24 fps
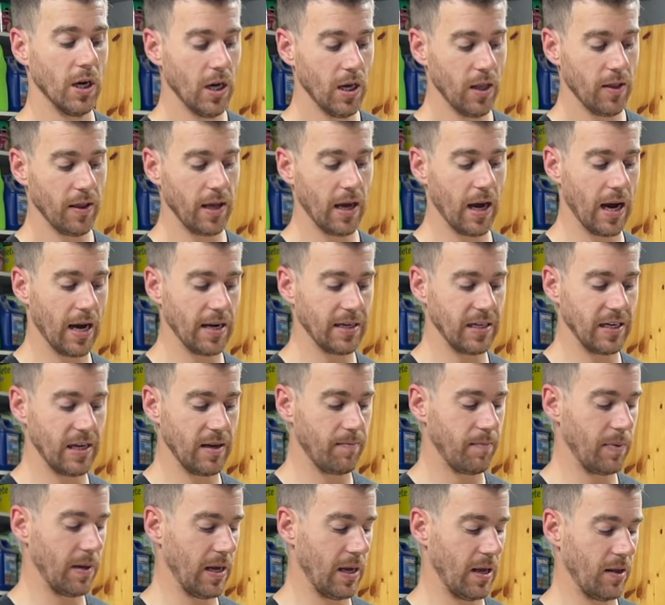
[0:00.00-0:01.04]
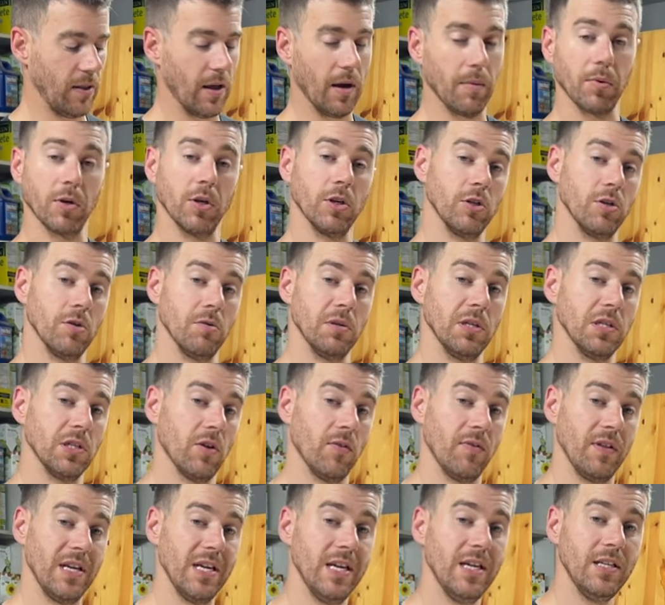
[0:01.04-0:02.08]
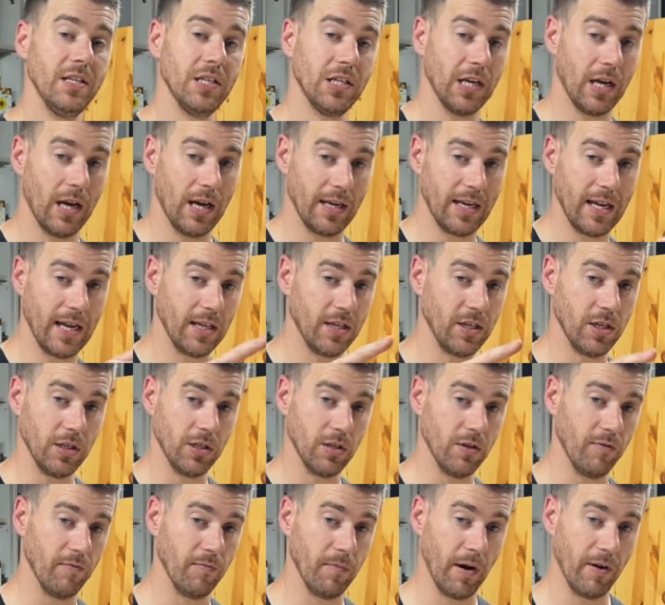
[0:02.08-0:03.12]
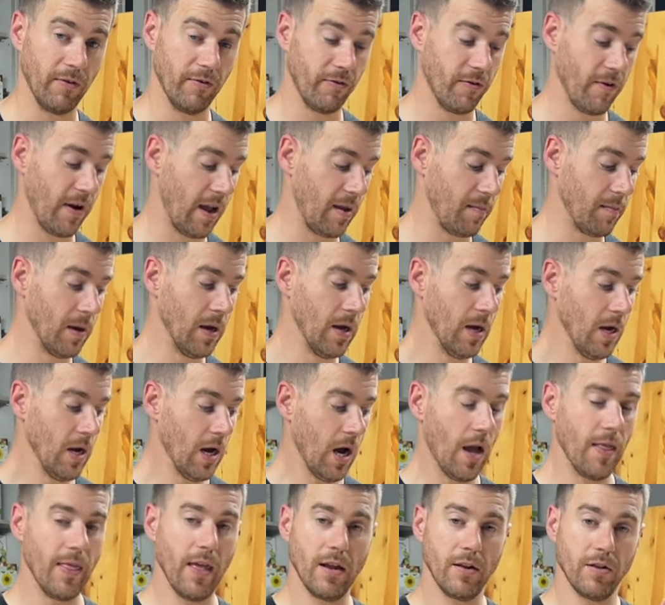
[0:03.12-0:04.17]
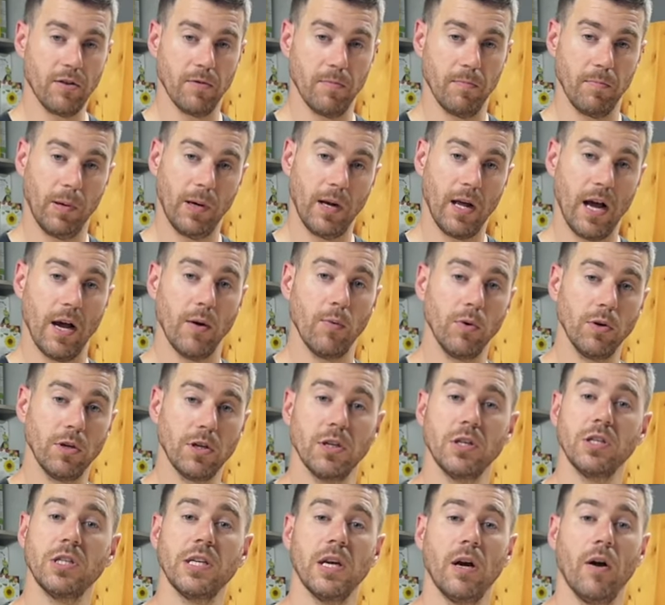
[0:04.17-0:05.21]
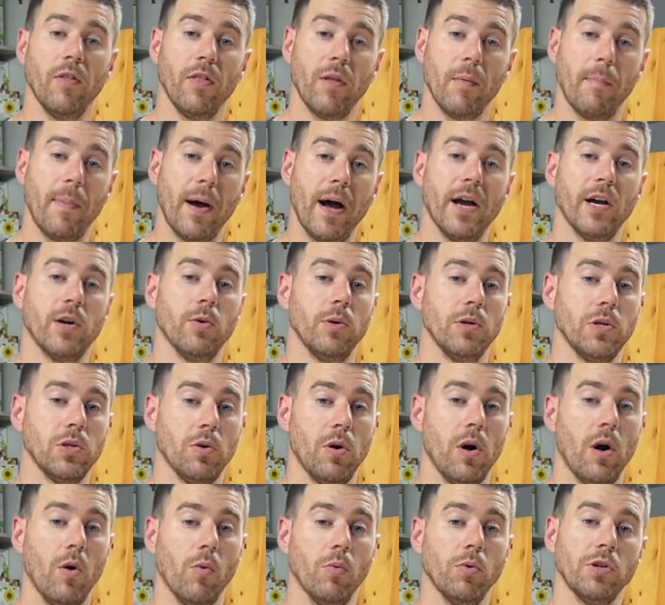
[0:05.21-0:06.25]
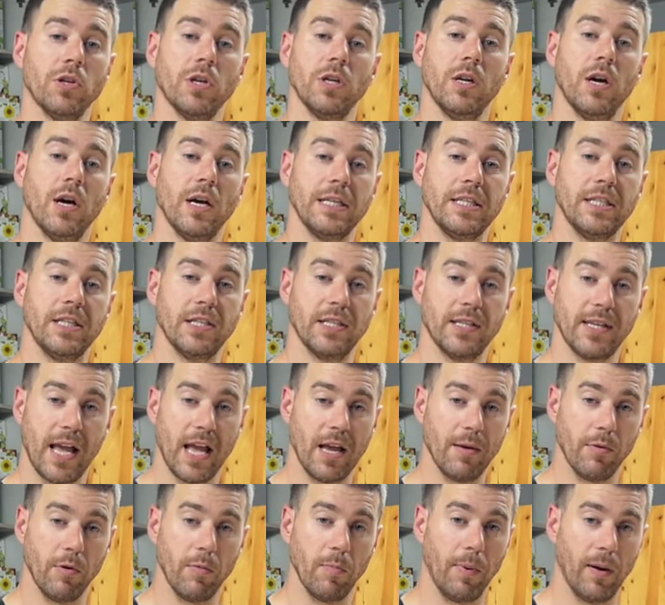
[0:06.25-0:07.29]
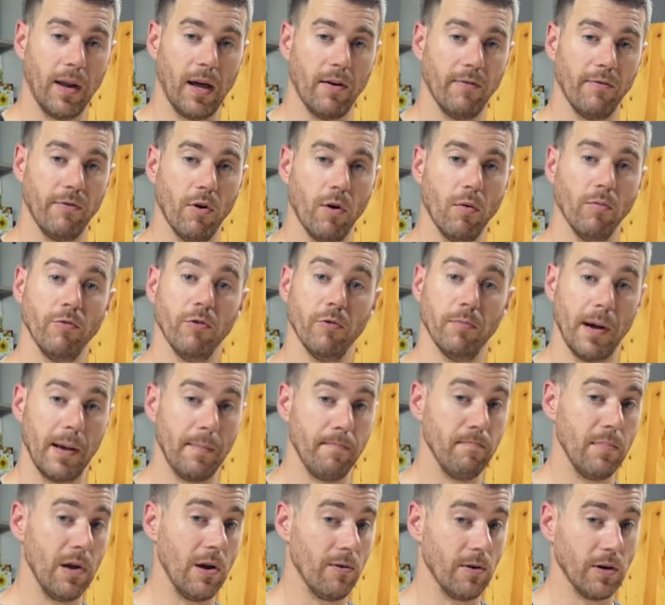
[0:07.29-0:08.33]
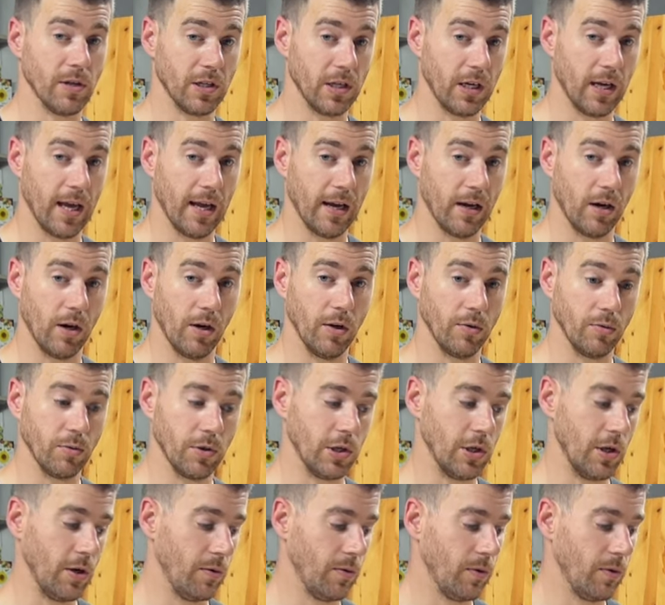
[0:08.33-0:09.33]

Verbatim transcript: The idea being that I'm going to do this on the inside edges of my frame and then some plywood can sit on the back which will hold as a nice stable platform for my mirror to get glued to.